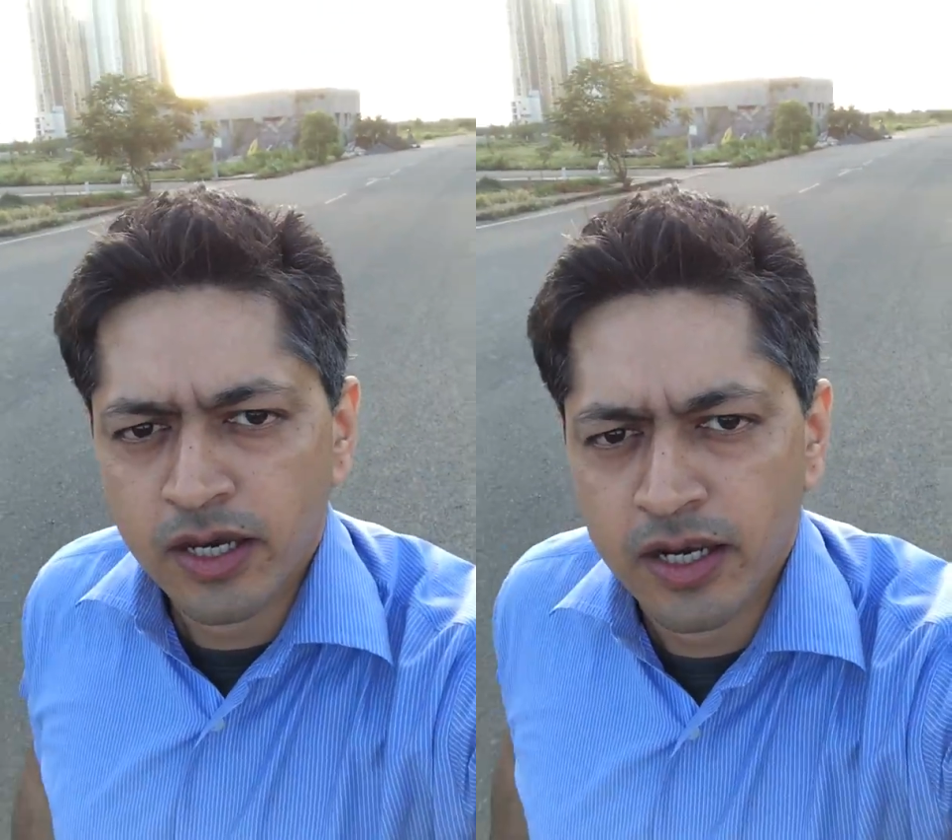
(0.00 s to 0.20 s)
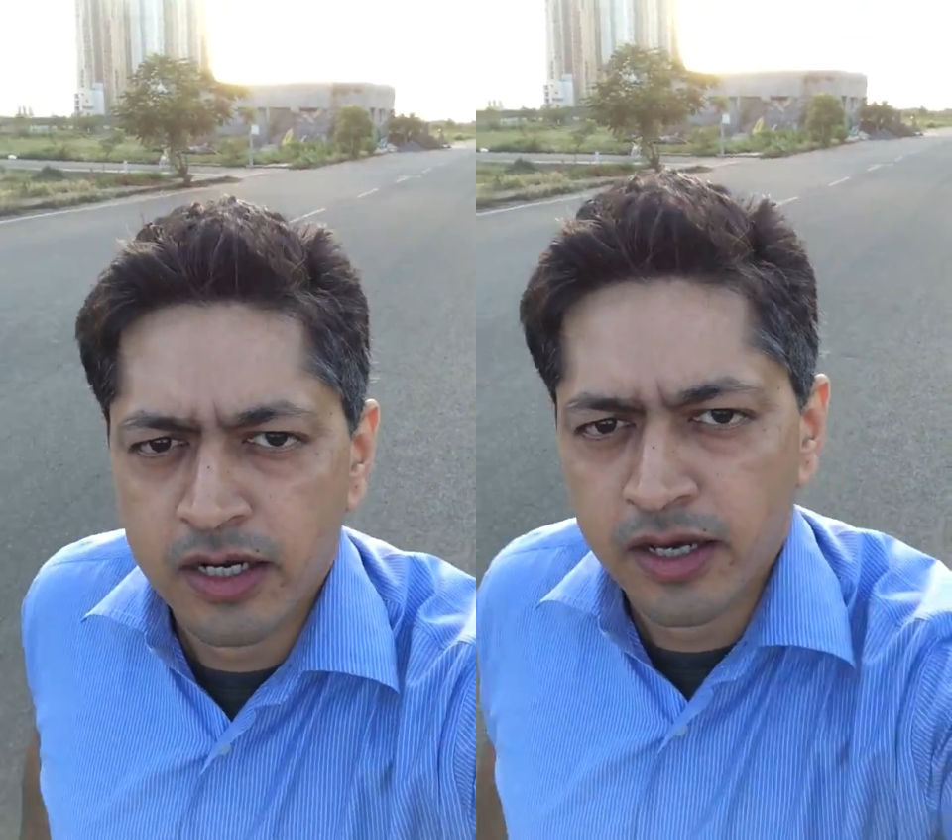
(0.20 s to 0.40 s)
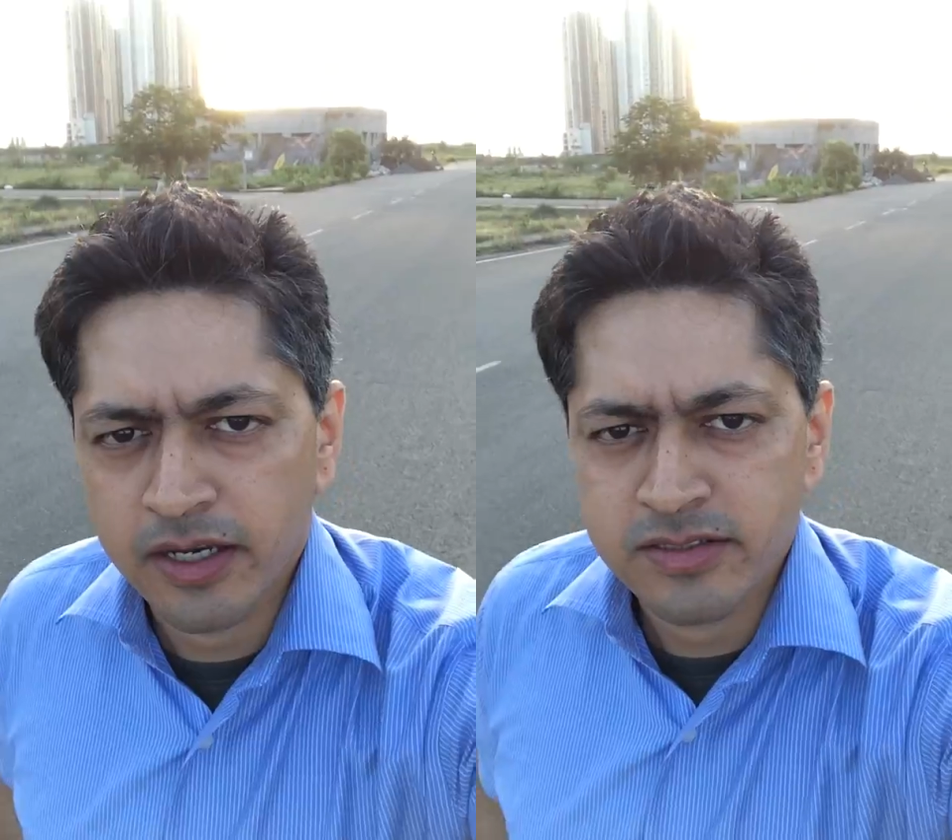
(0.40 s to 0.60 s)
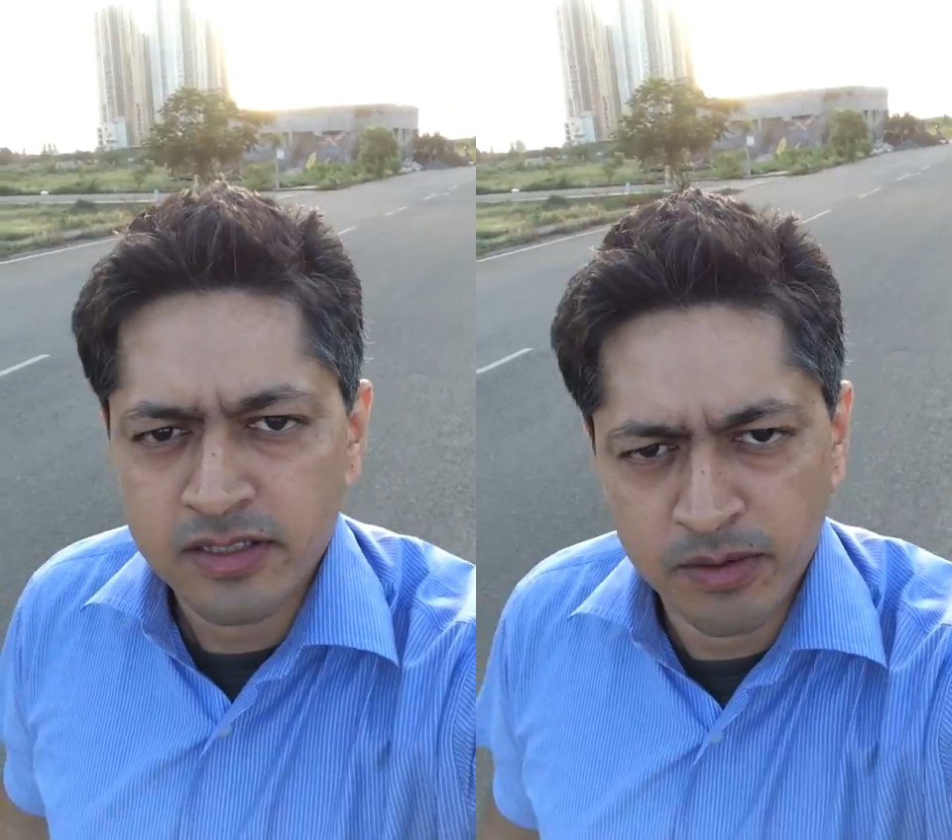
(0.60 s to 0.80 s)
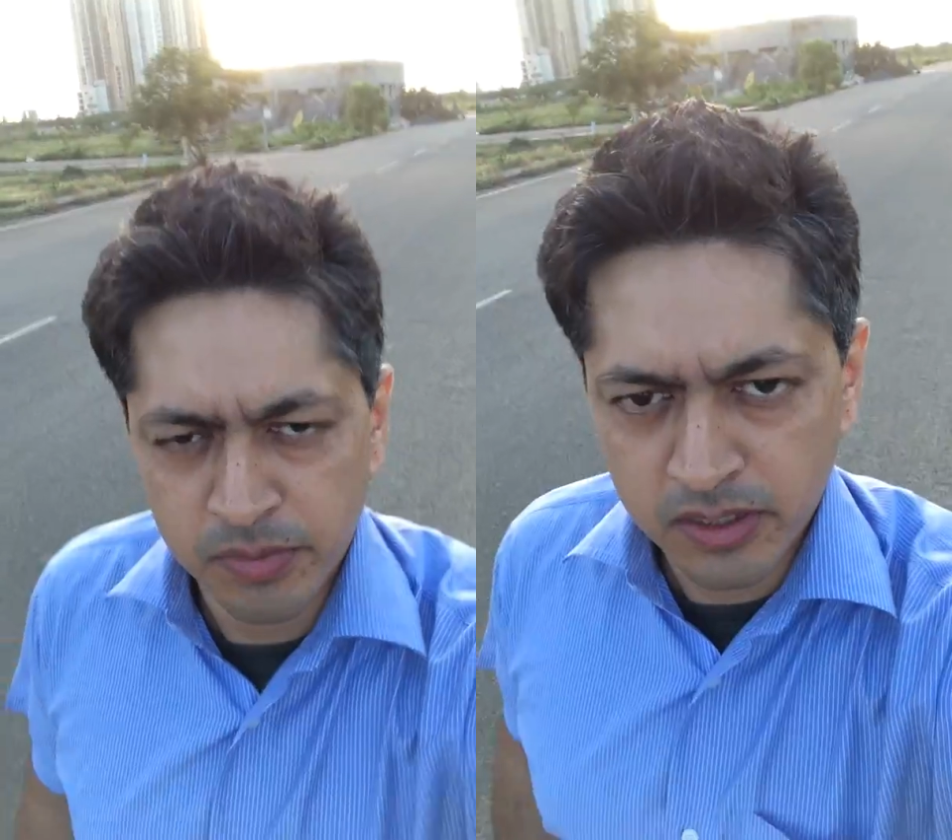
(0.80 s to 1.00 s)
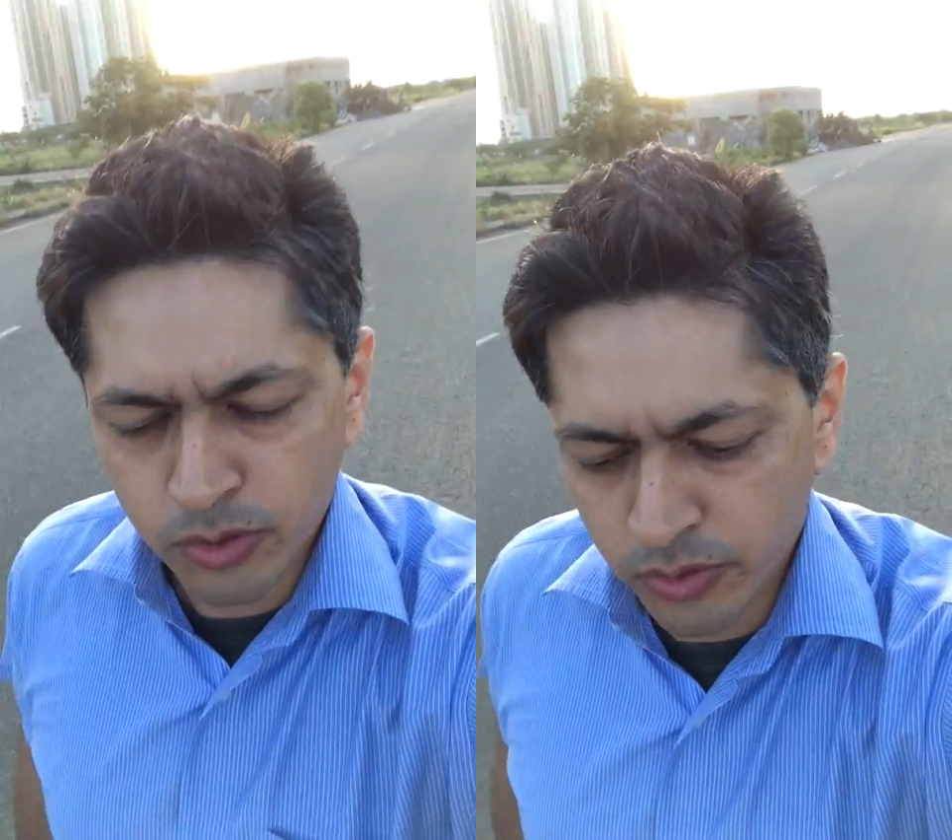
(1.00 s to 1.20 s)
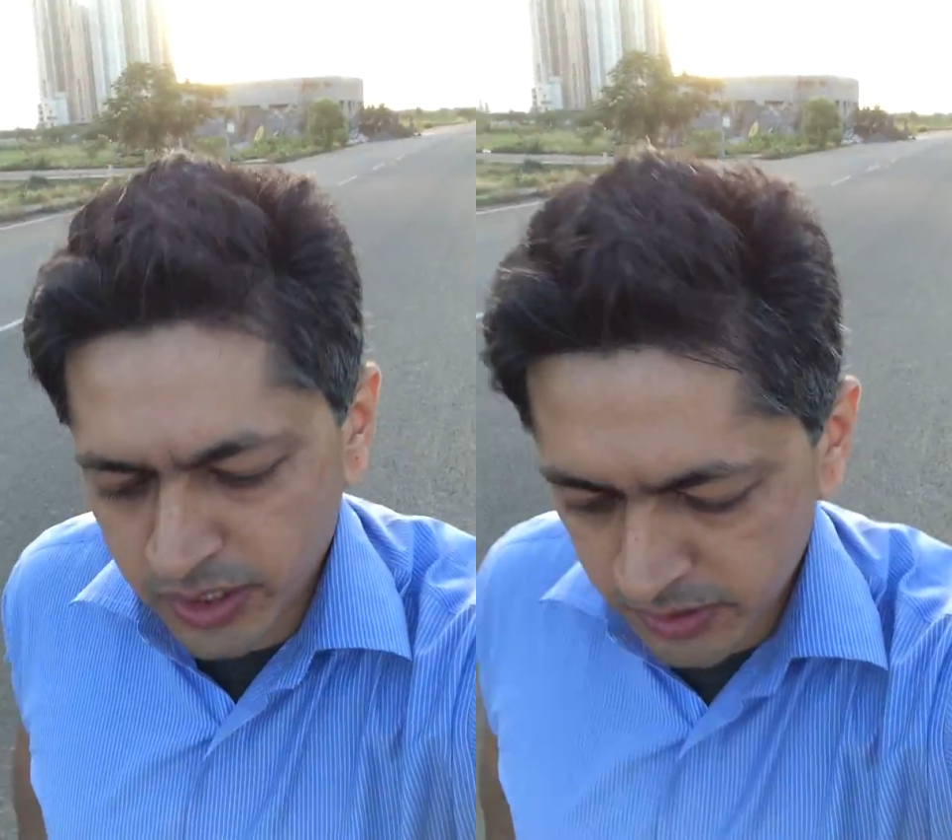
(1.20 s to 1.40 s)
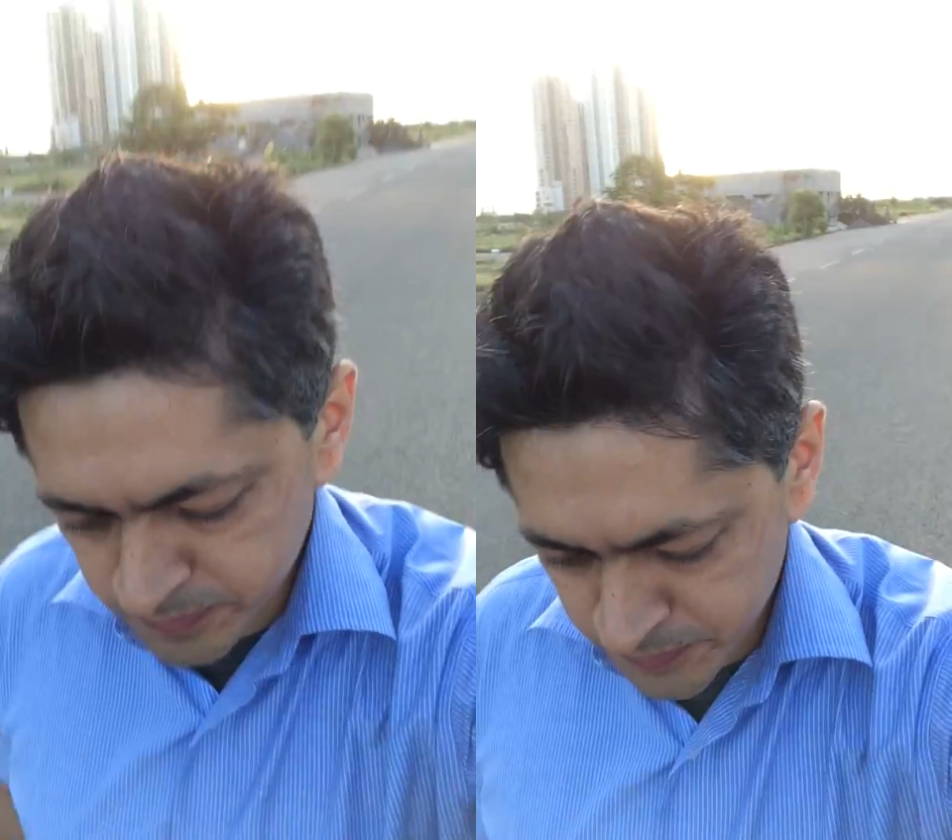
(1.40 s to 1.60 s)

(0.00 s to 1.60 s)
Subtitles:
and dies epicurean.